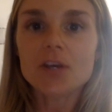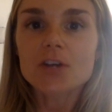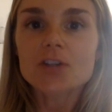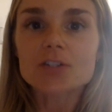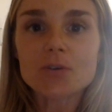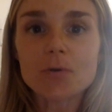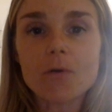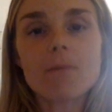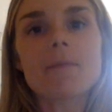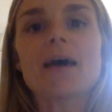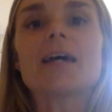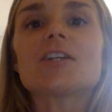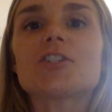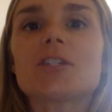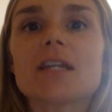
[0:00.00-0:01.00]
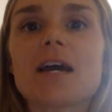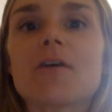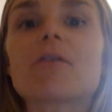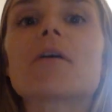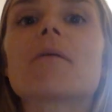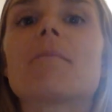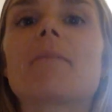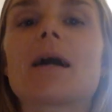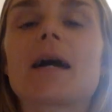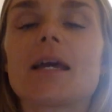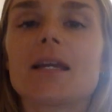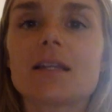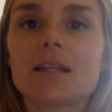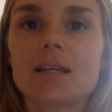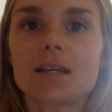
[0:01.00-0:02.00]
So imagine now
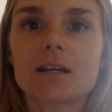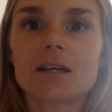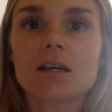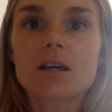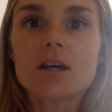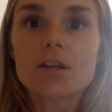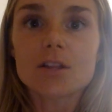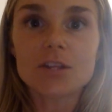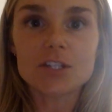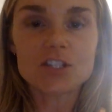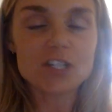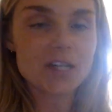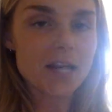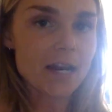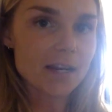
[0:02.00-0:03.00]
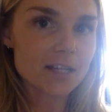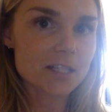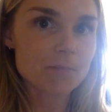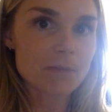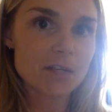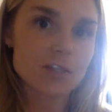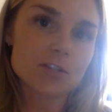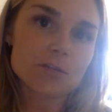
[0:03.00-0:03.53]
combining the genetics-based